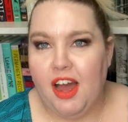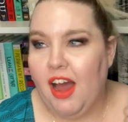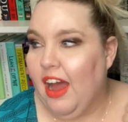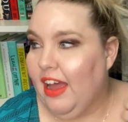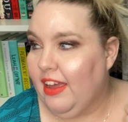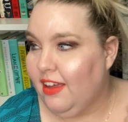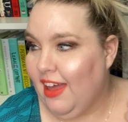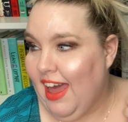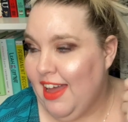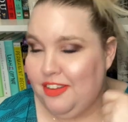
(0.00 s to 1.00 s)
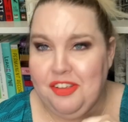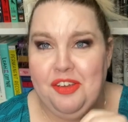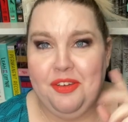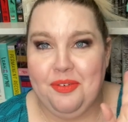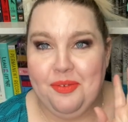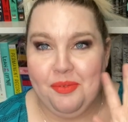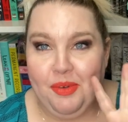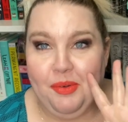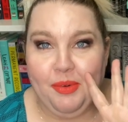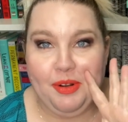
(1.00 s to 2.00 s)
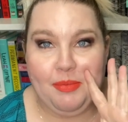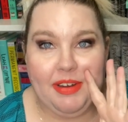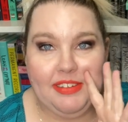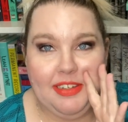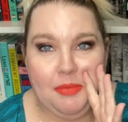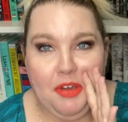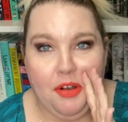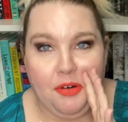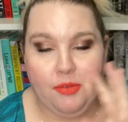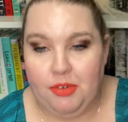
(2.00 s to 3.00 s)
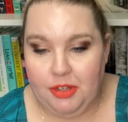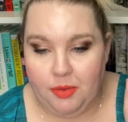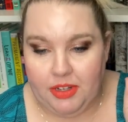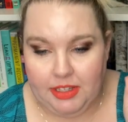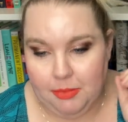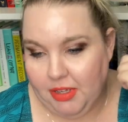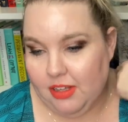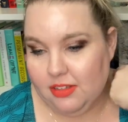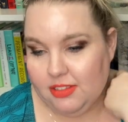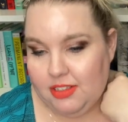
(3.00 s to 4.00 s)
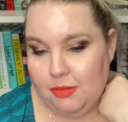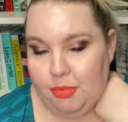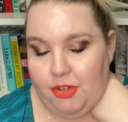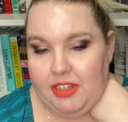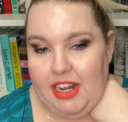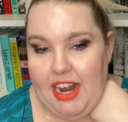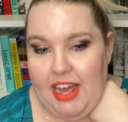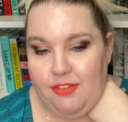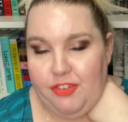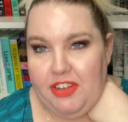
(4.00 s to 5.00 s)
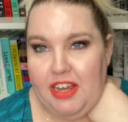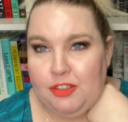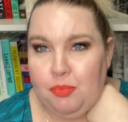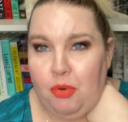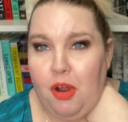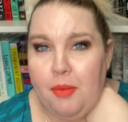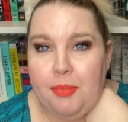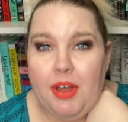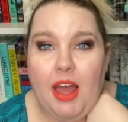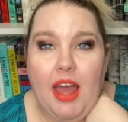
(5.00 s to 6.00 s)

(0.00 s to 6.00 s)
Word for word: I had to rework my TBR really quickly because the book that I had for the next prompt